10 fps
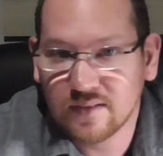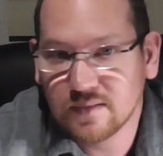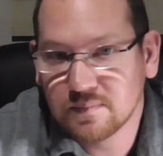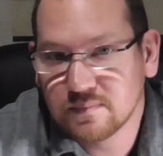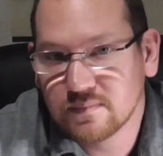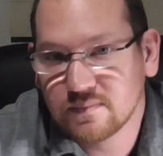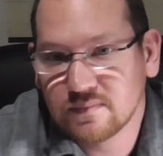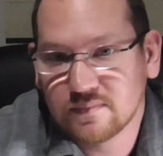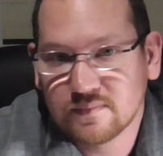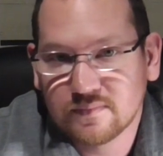
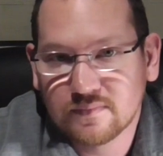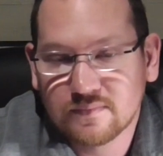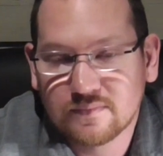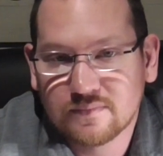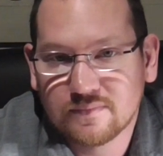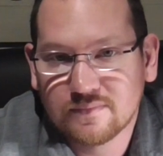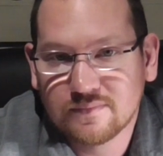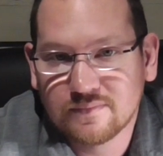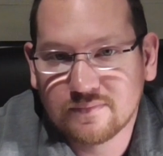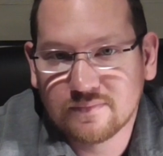
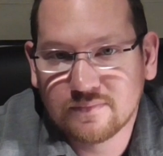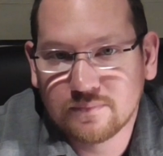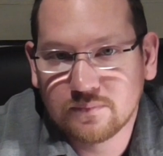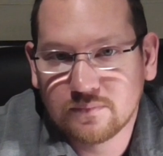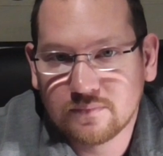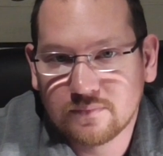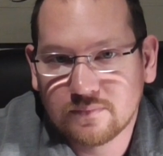(silence)